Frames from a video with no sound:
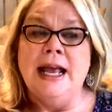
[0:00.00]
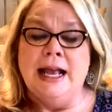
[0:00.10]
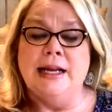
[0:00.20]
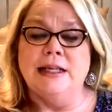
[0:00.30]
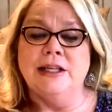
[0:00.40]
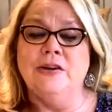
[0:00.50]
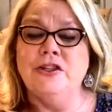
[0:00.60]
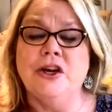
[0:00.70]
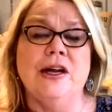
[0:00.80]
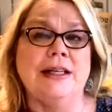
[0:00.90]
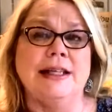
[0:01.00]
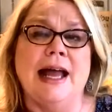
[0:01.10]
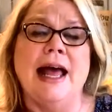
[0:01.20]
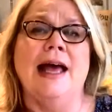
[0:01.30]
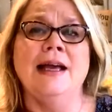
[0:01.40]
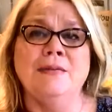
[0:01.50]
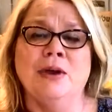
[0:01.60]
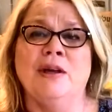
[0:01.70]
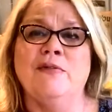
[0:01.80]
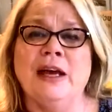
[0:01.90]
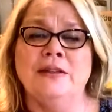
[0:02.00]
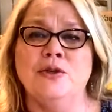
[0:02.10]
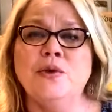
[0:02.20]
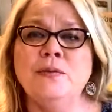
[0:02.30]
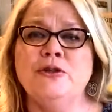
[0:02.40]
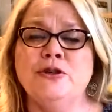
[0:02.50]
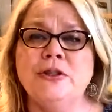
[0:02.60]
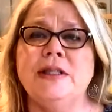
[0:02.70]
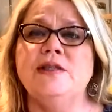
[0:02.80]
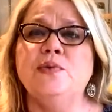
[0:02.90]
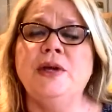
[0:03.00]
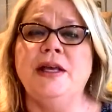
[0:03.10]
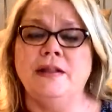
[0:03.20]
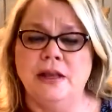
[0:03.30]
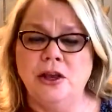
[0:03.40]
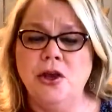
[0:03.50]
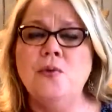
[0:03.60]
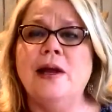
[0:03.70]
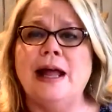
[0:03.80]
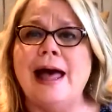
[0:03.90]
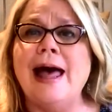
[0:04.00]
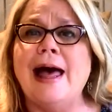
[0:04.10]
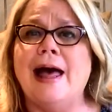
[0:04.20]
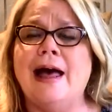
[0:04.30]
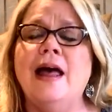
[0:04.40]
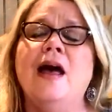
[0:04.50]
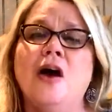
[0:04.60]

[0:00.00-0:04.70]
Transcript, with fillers: And I told John, I said, I am going to find scriptures this week that you and I